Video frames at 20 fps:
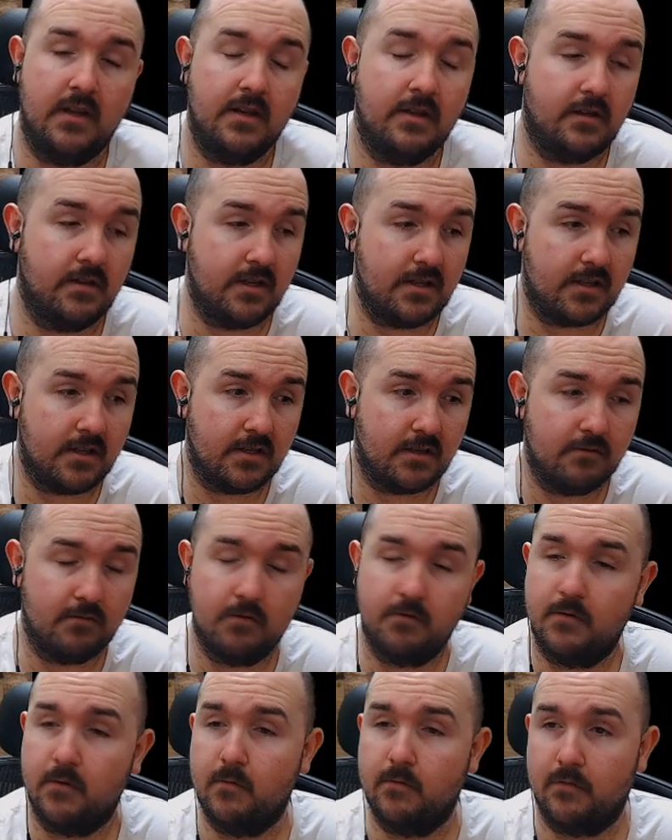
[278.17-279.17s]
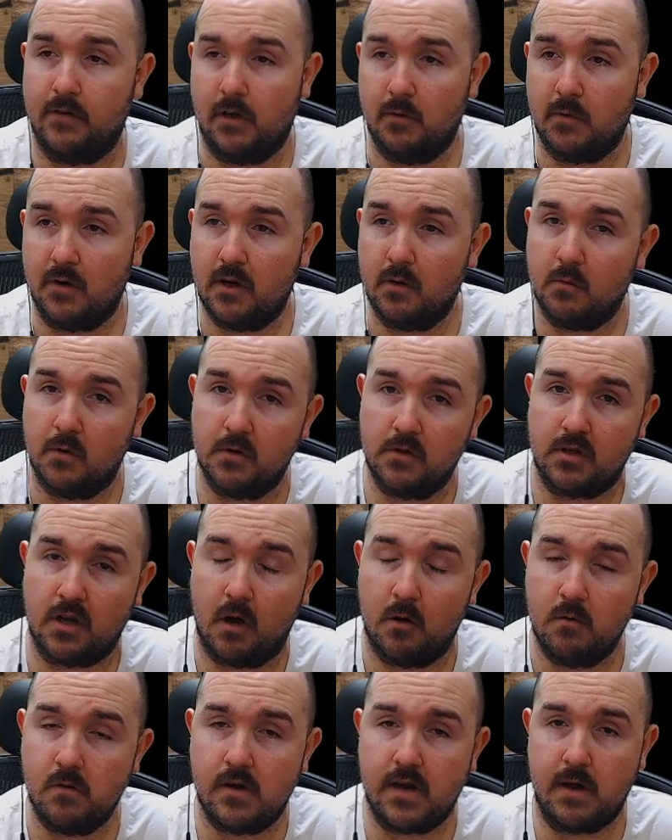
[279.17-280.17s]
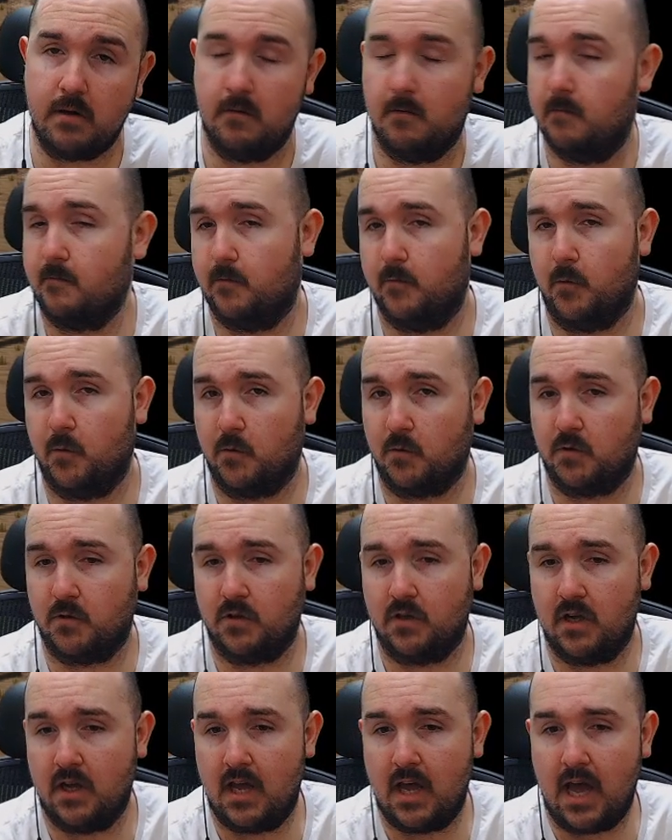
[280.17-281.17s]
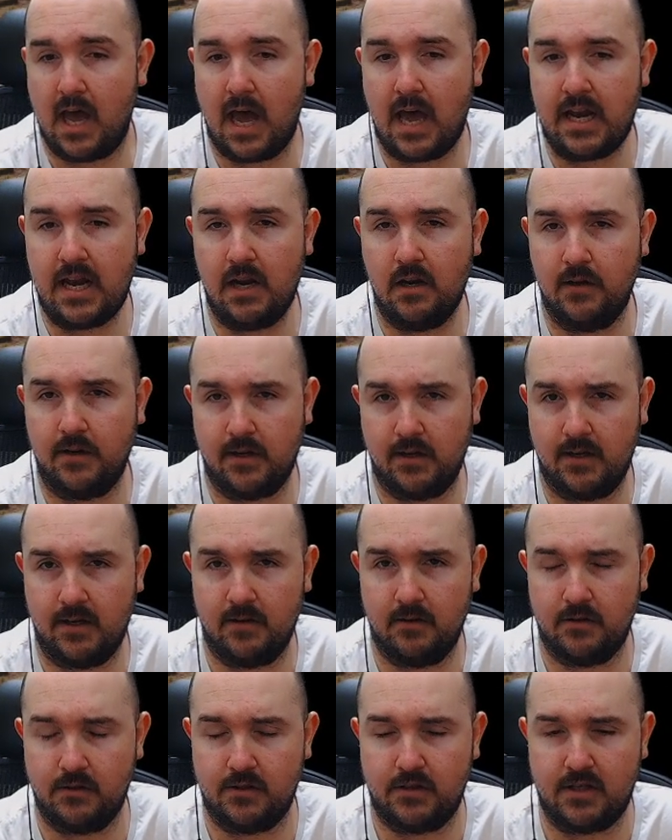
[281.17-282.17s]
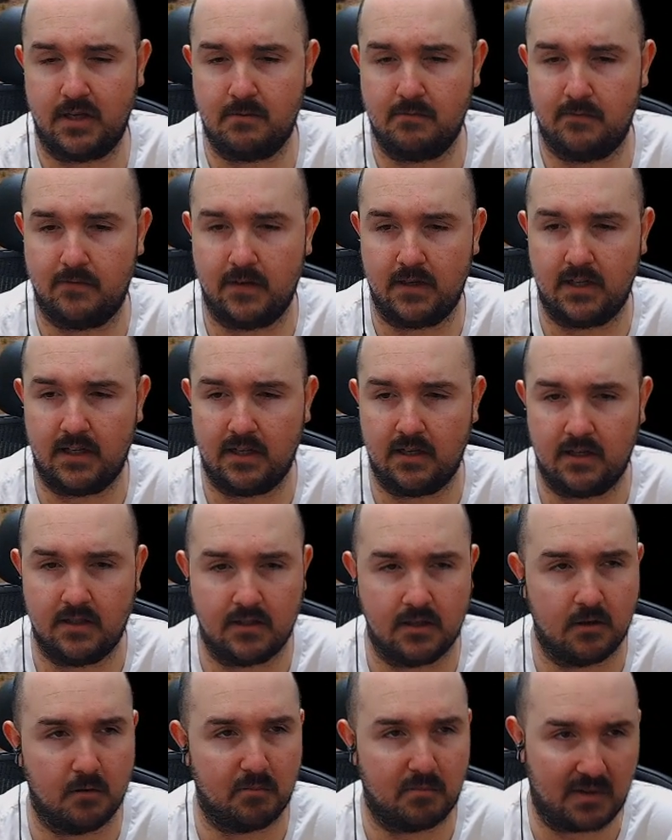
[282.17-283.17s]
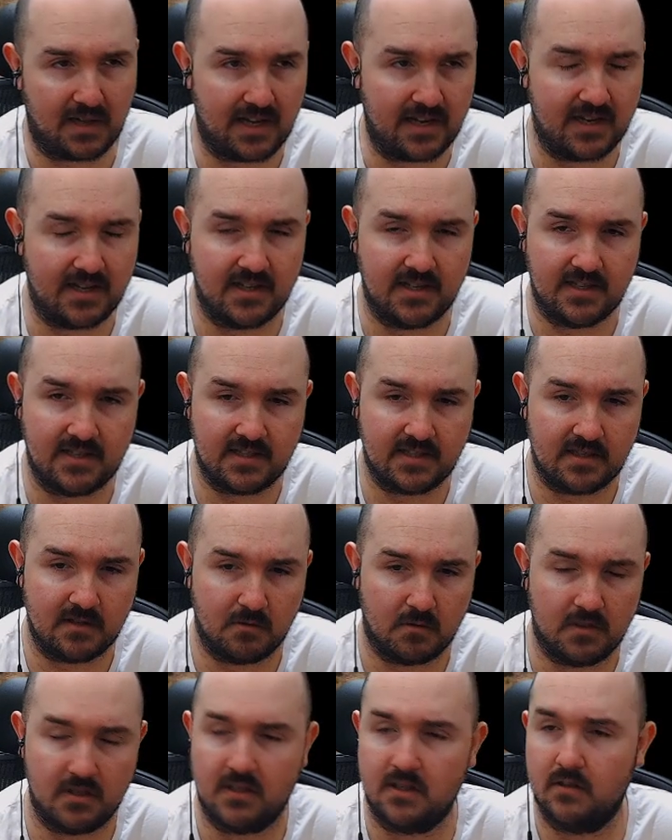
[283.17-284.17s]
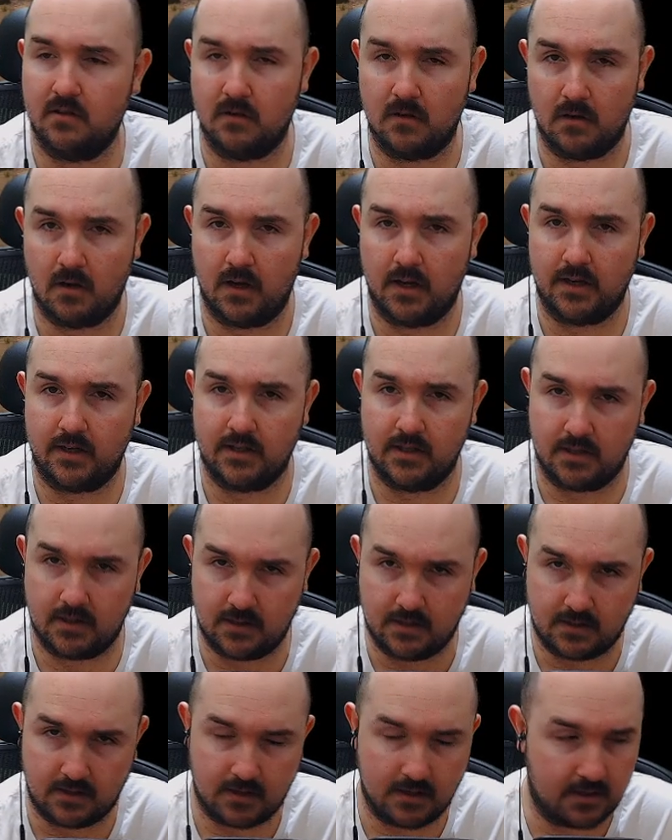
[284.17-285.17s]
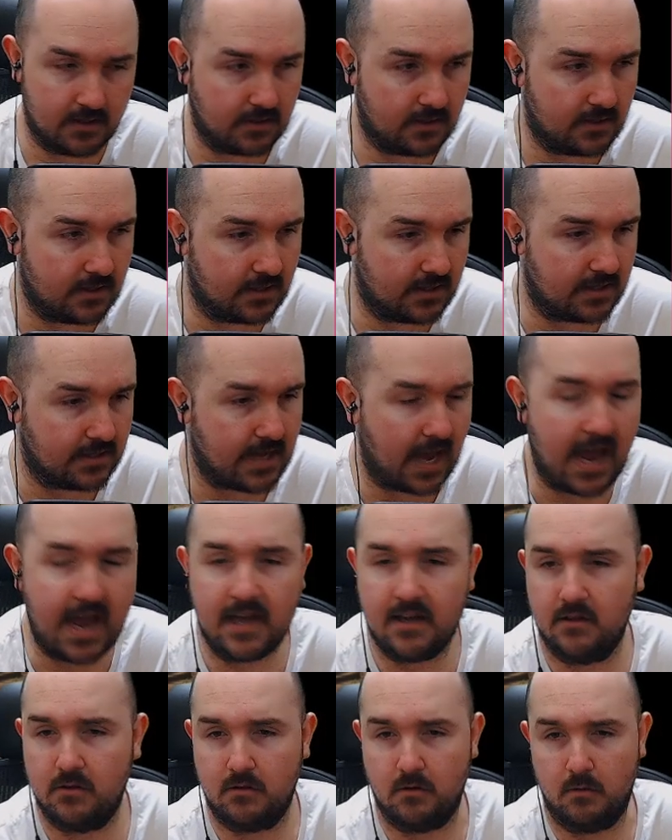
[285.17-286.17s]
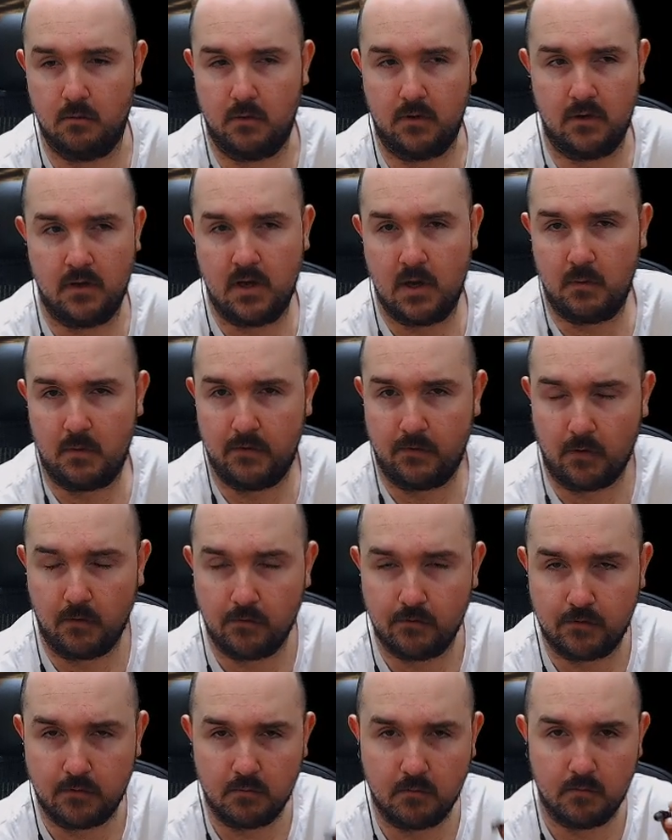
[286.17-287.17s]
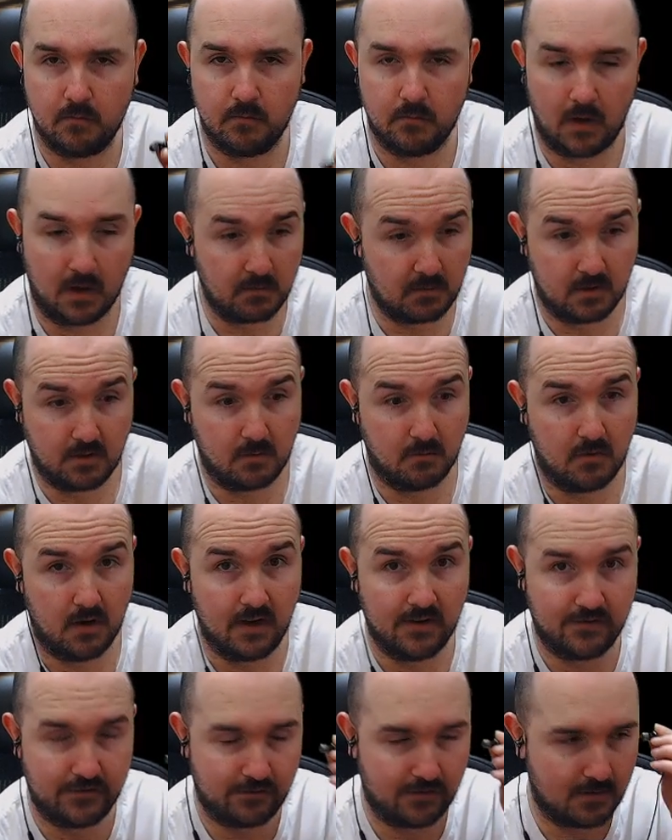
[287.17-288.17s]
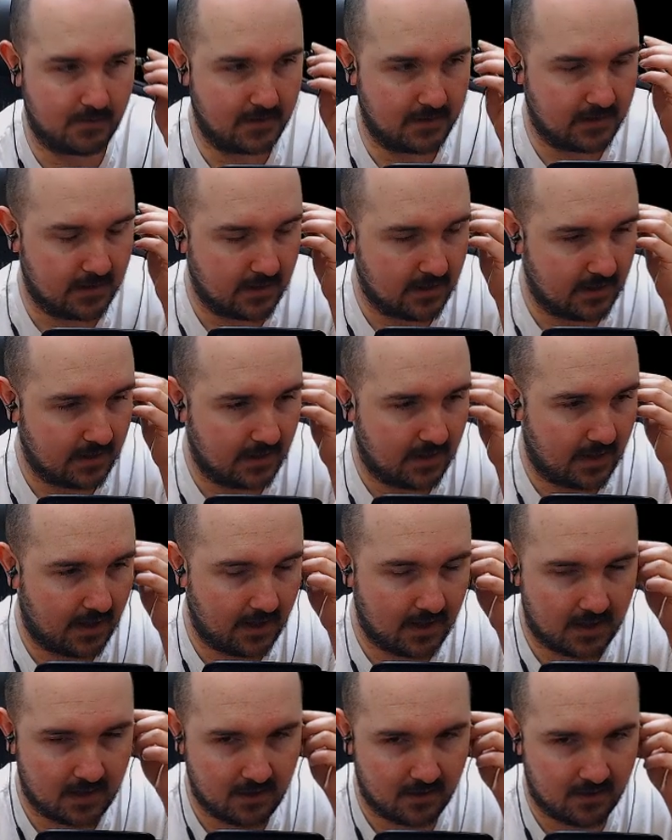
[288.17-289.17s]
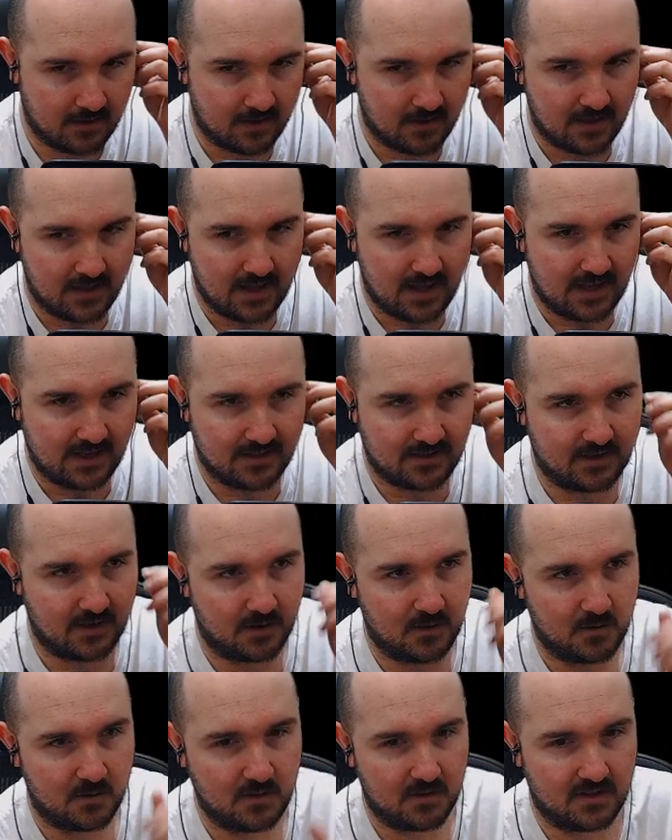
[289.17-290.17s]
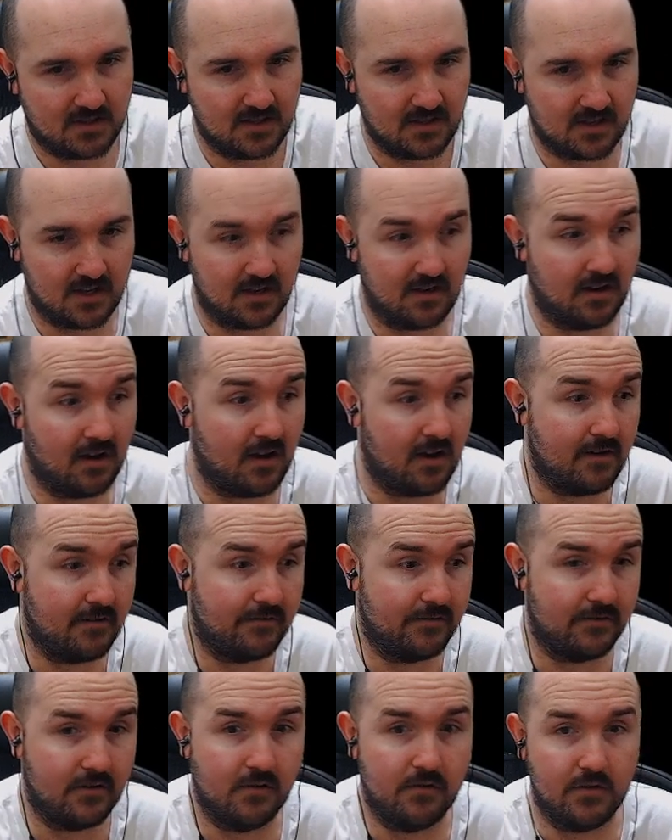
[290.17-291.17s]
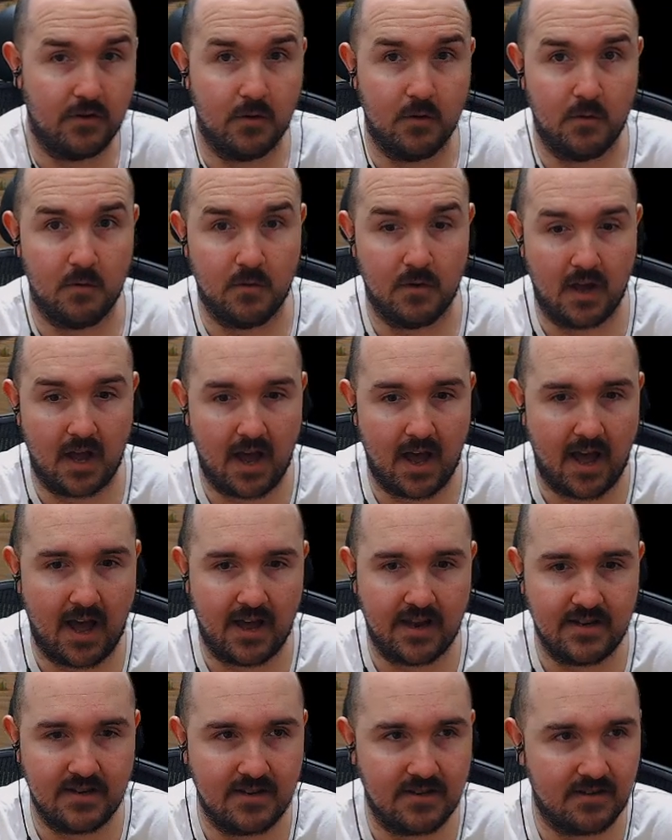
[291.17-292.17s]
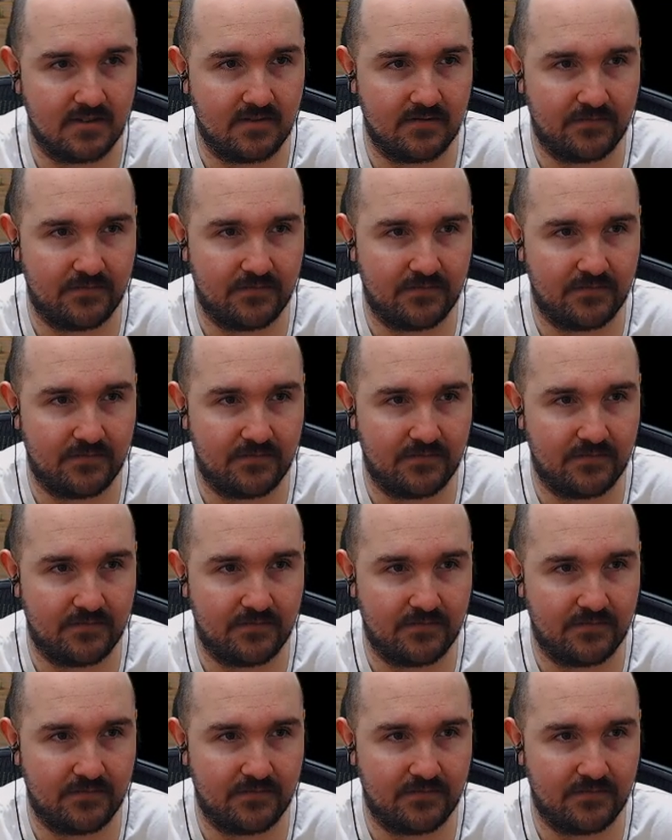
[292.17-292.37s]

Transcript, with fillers: So this is a review for anyone that wants old Delta Force and they're looking at it on Steam thinking, has it got players? What does it look like? This is this, this is hands-on. We, we've gone from, I'm because I'm live streaming. So this is a live review and